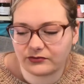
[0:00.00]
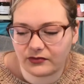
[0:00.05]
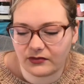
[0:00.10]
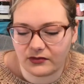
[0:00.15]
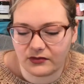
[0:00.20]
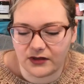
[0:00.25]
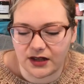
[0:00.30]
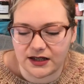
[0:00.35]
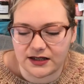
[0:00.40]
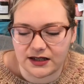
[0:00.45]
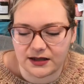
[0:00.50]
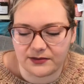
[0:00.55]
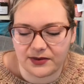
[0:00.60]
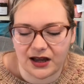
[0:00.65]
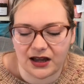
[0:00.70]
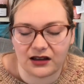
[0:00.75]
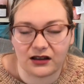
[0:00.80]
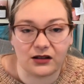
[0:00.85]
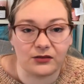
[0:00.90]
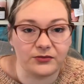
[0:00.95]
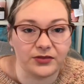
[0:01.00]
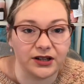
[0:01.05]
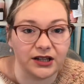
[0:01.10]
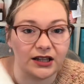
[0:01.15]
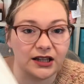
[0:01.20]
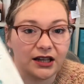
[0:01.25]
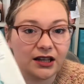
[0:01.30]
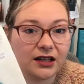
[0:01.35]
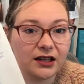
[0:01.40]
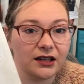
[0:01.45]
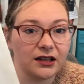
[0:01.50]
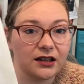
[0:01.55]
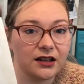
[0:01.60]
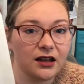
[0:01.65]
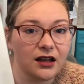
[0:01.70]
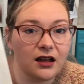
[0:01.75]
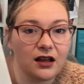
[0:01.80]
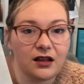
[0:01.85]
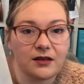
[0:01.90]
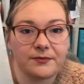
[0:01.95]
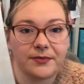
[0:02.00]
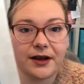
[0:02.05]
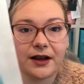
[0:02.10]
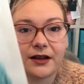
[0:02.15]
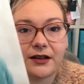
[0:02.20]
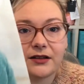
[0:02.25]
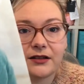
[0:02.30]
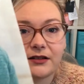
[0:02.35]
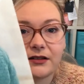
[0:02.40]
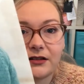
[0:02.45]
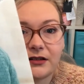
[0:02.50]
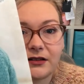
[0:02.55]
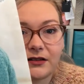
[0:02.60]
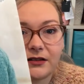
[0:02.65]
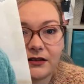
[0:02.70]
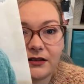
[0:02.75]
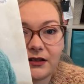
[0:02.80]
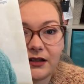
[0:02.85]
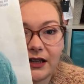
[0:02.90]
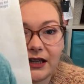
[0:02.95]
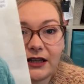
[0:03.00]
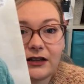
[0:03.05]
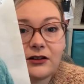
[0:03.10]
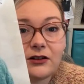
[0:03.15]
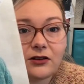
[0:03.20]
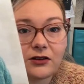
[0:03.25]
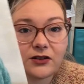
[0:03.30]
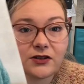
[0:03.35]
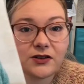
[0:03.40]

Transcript: knitting pattern company here. But it looks